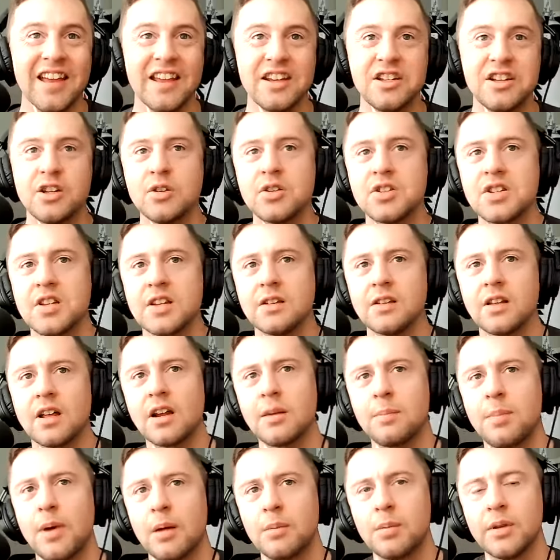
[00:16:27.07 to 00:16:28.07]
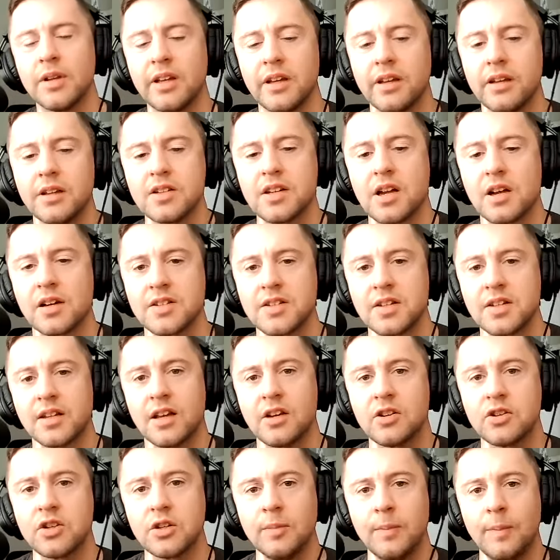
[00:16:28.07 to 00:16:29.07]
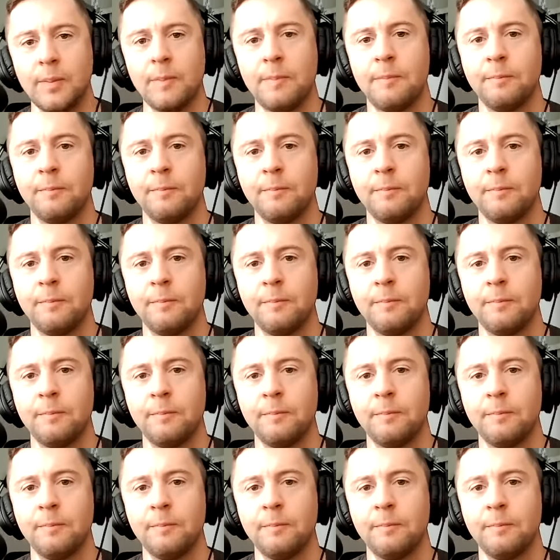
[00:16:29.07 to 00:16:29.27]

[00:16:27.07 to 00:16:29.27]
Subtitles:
Do you see a lot of public intoxication